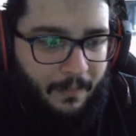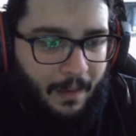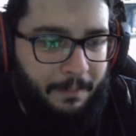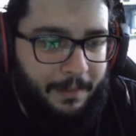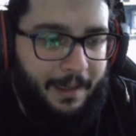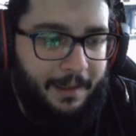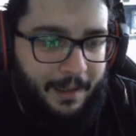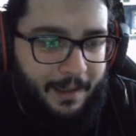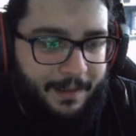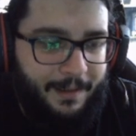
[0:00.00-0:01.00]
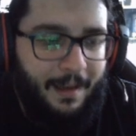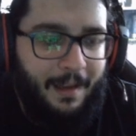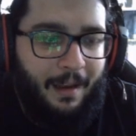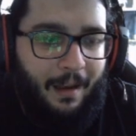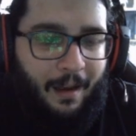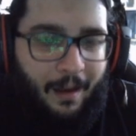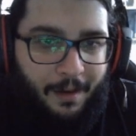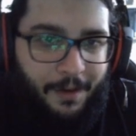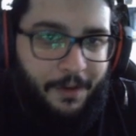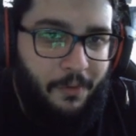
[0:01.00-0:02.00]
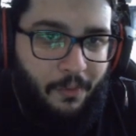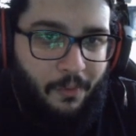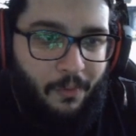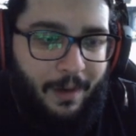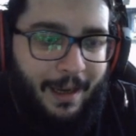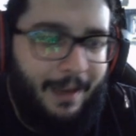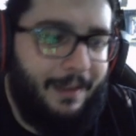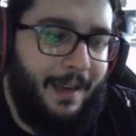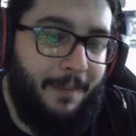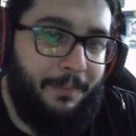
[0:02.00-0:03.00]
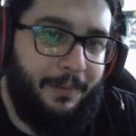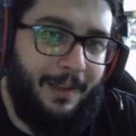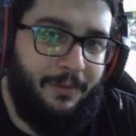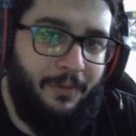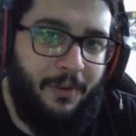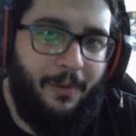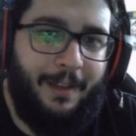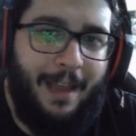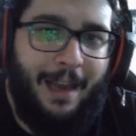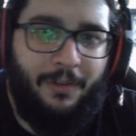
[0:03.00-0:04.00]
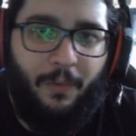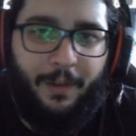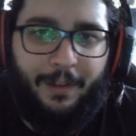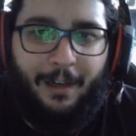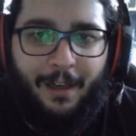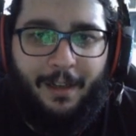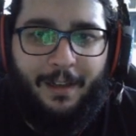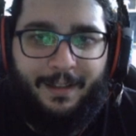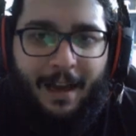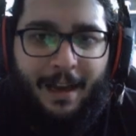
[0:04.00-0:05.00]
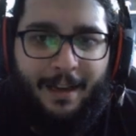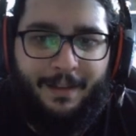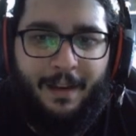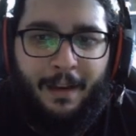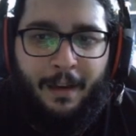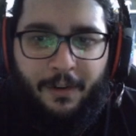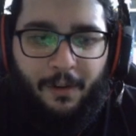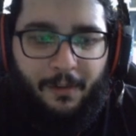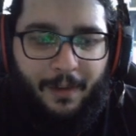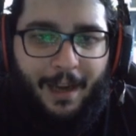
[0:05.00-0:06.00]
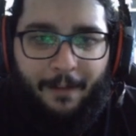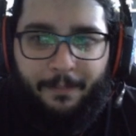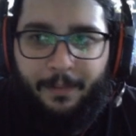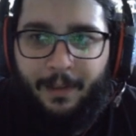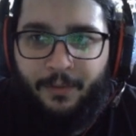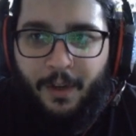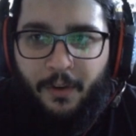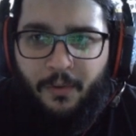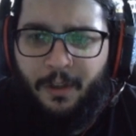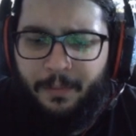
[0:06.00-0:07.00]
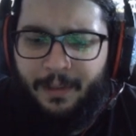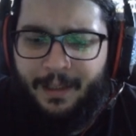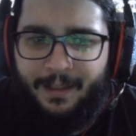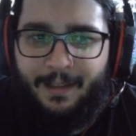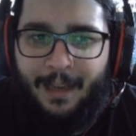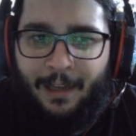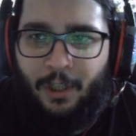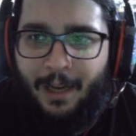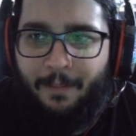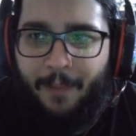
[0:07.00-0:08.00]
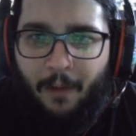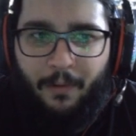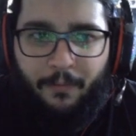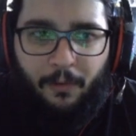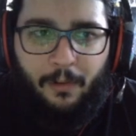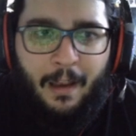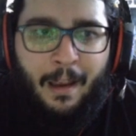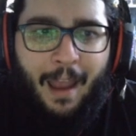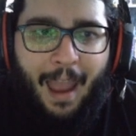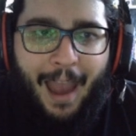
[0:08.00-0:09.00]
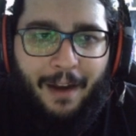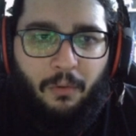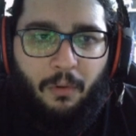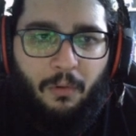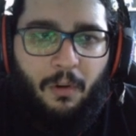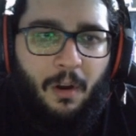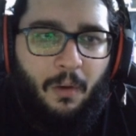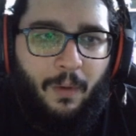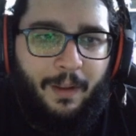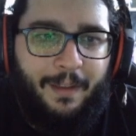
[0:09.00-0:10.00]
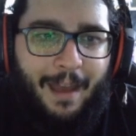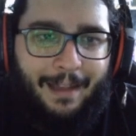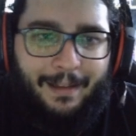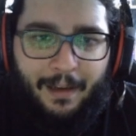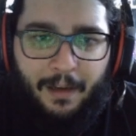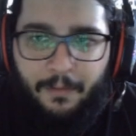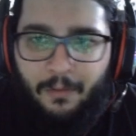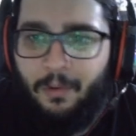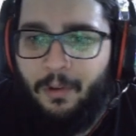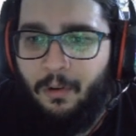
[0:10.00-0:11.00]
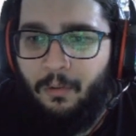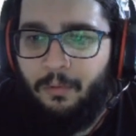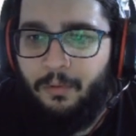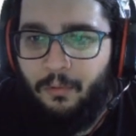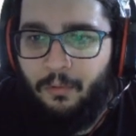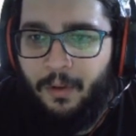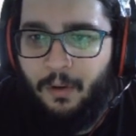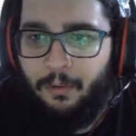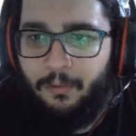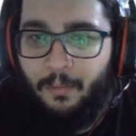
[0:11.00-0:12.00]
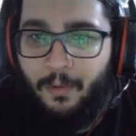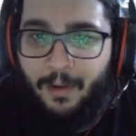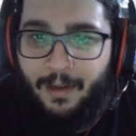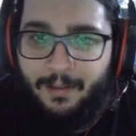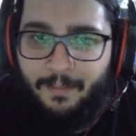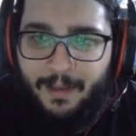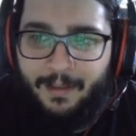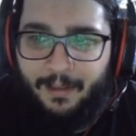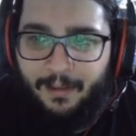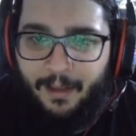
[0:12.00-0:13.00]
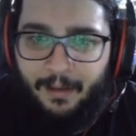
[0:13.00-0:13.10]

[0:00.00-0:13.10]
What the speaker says: play these, you get a +2 to your attack. So with Darkening Skies, you already have +3. You could play such a powerful aggro with that. And if you would go to the Ultramarines, basically,